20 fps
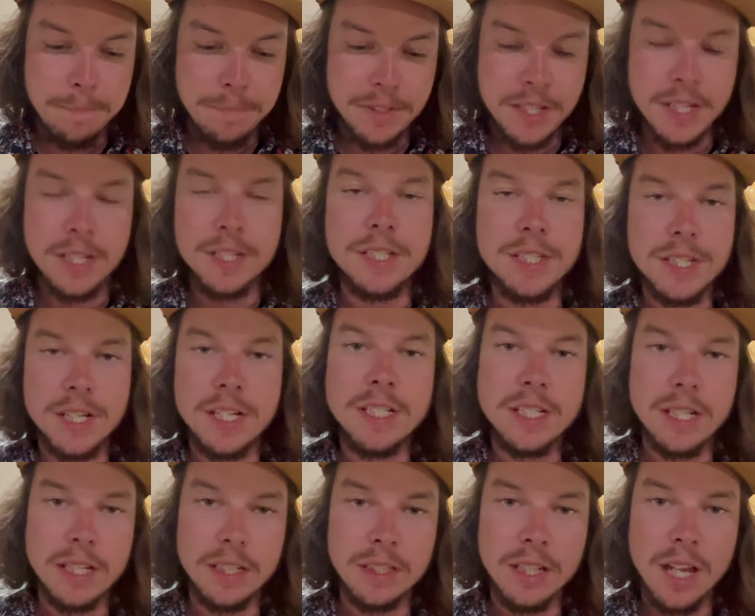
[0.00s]

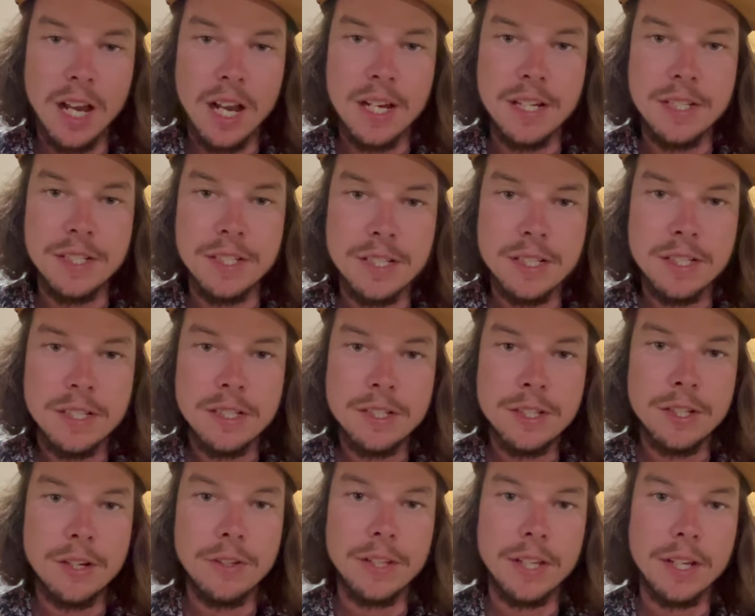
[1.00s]
consistent lines,
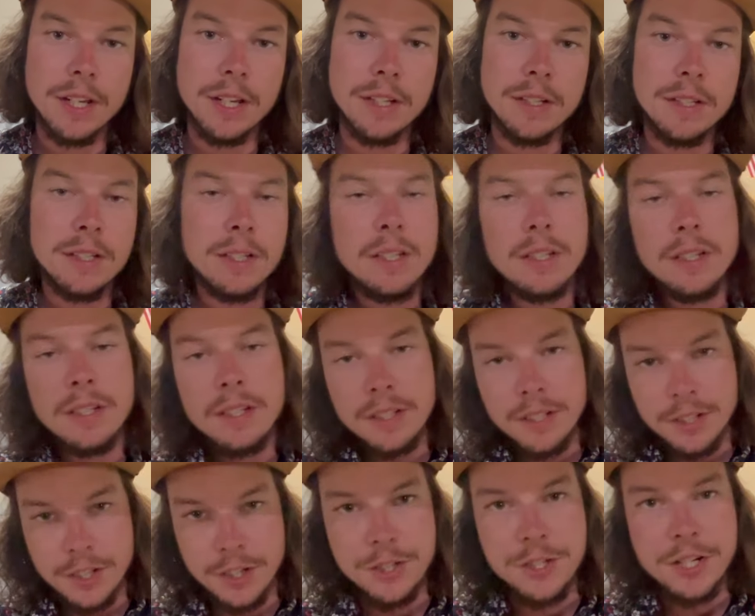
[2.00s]
so that
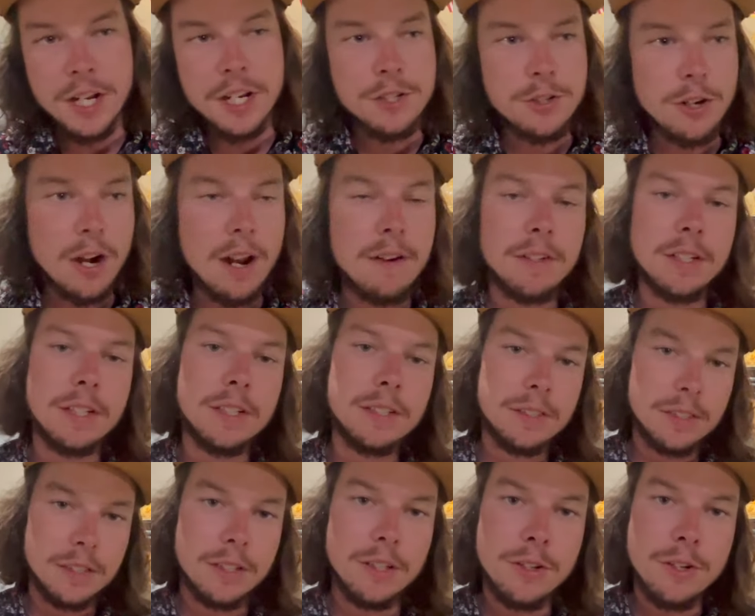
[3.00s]
your chase driver
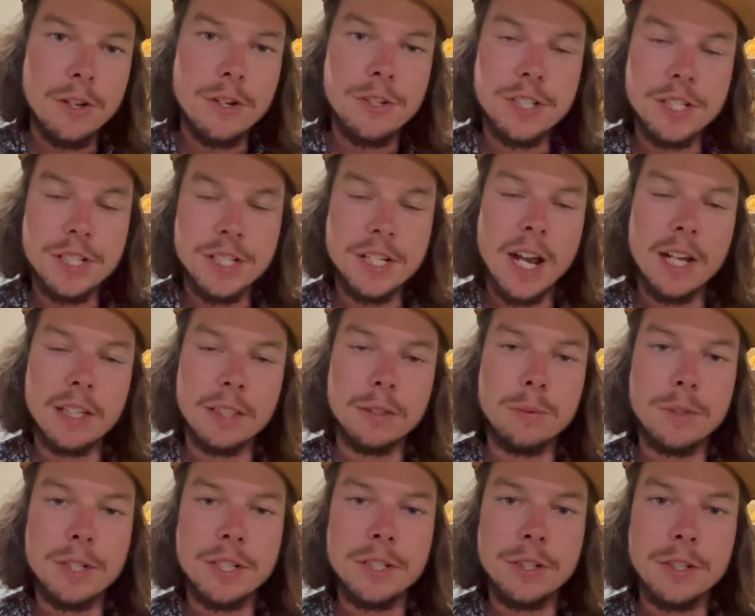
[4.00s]
knows exactly
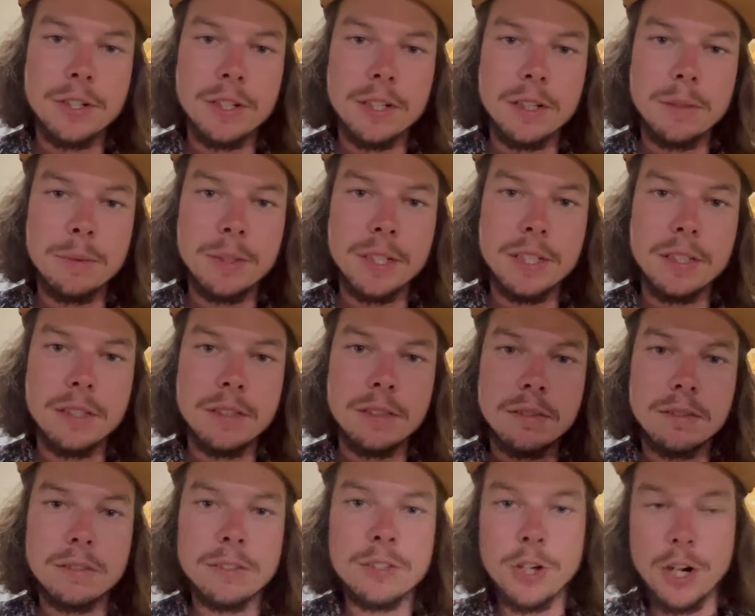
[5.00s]
when you're going to be
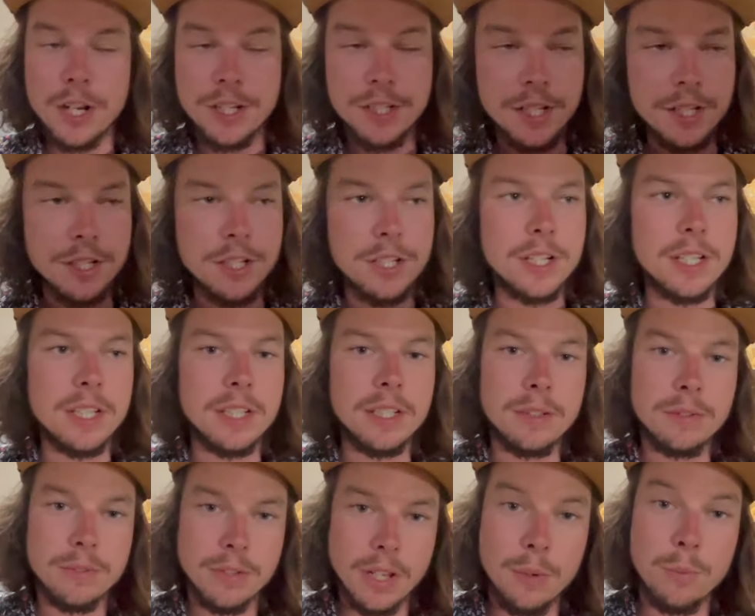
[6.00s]
transitioning
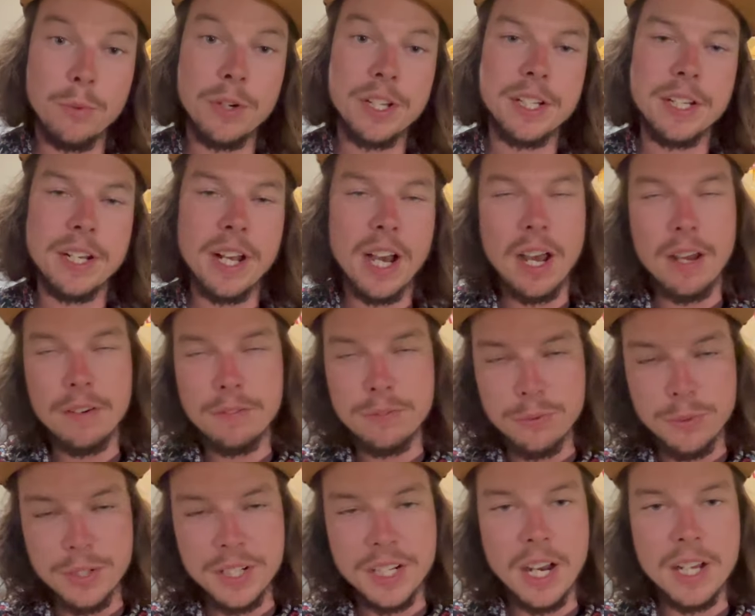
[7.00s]
and when to dive,
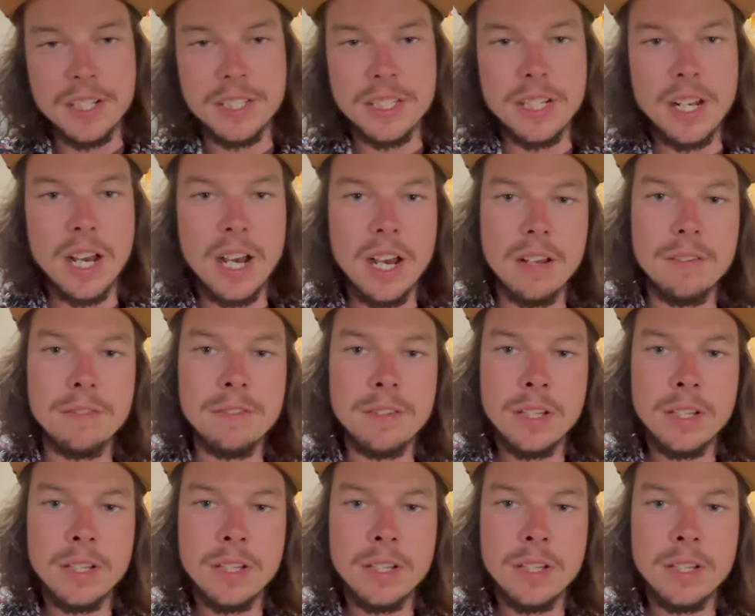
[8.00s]
when not to dive.